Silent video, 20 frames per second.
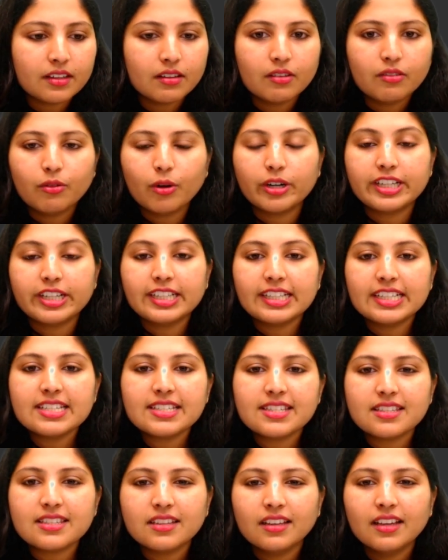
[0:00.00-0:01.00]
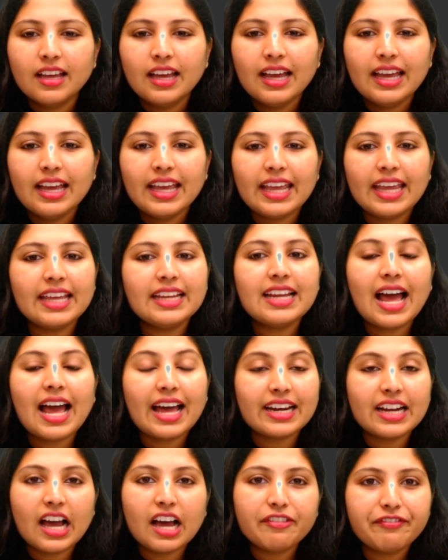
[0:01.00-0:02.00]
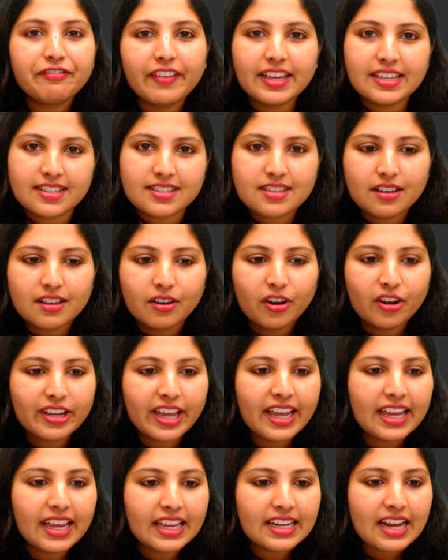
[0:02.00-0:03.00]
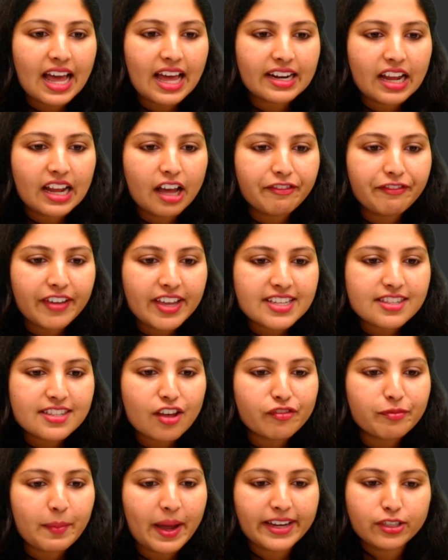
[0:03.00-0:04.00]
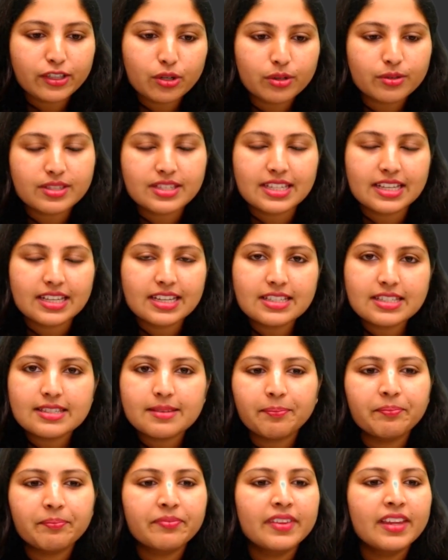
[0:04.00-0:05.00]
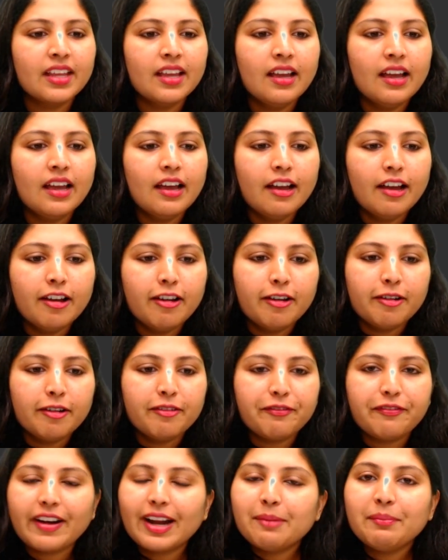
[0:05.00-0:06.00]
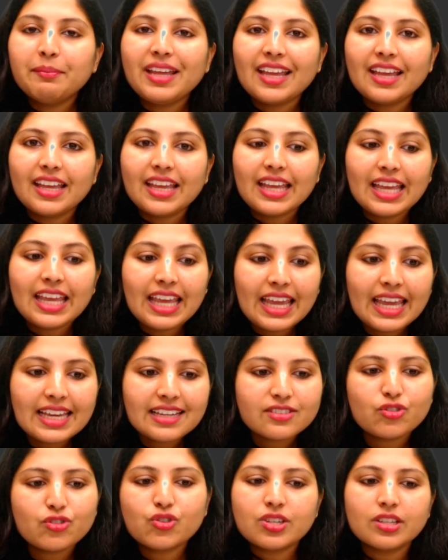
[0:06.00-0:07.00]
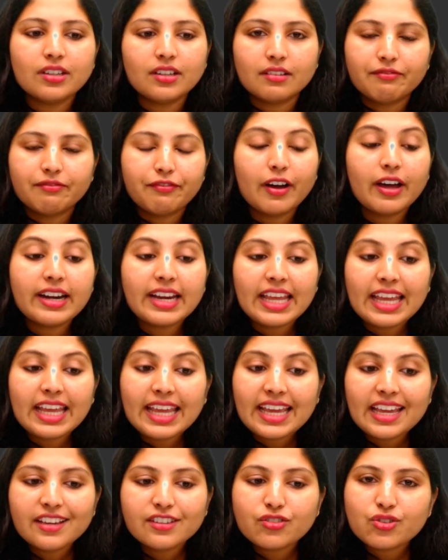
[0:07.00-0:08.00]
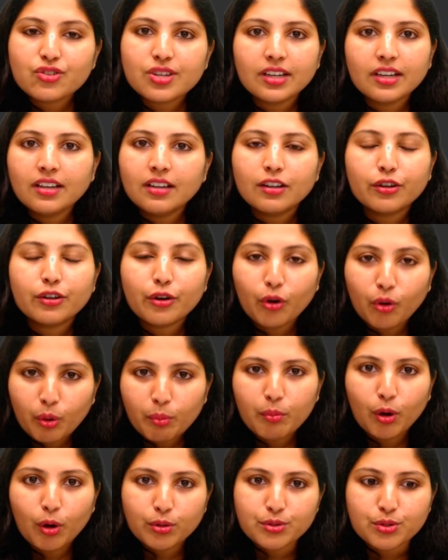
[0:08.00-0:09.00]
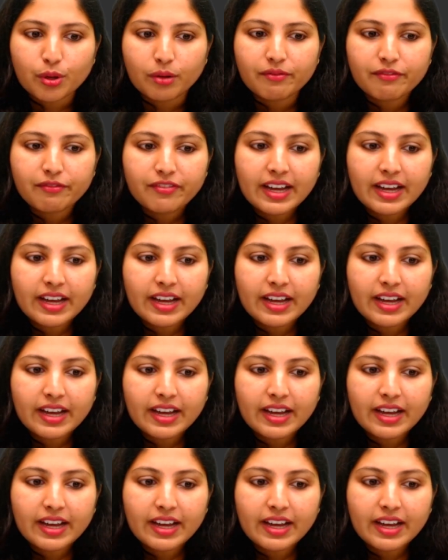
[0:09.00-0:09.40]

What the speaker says: what it is? In anaphase, okay, in anaphase of mitosis, for each chromosome,